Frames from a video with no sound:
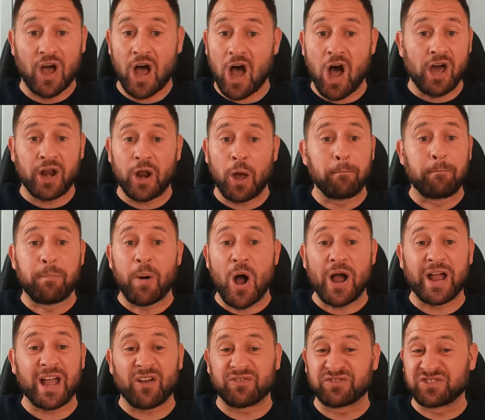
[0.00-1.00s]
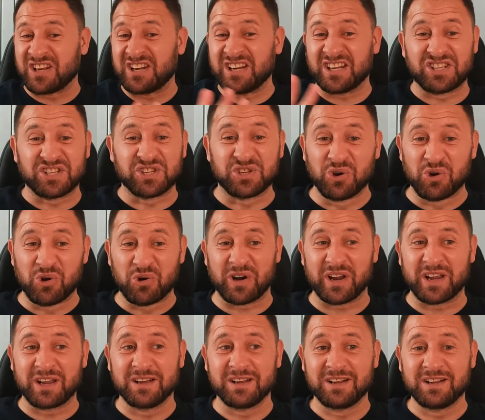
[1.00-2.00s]
I don't buy it. I've seen this
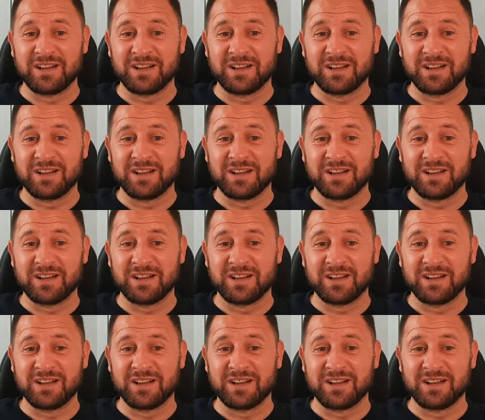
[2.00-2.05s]
story.